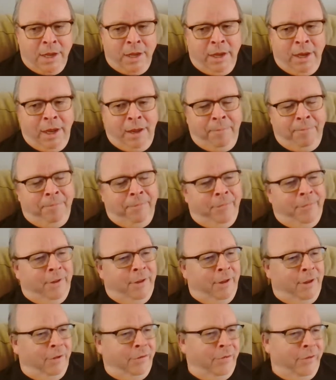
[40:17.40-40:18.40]

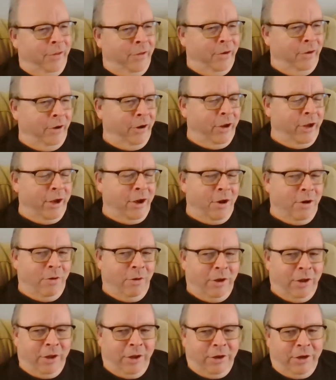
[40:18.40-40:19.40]
Yeah, so there you
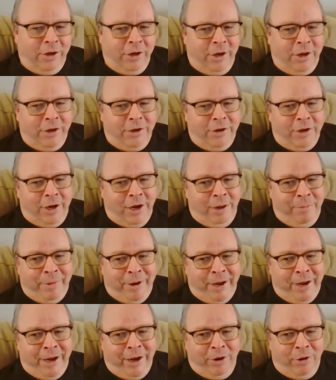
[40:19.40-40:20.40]
go. Did
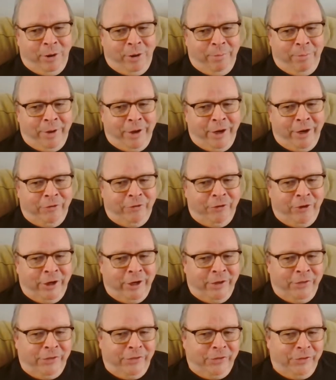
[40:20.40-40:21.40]
anybody hear him by any
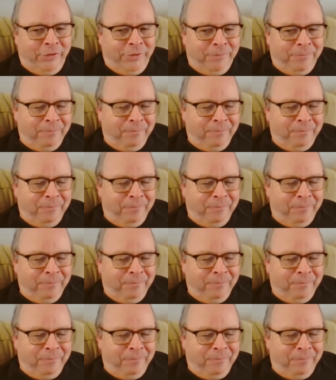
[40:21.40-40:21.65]
chance?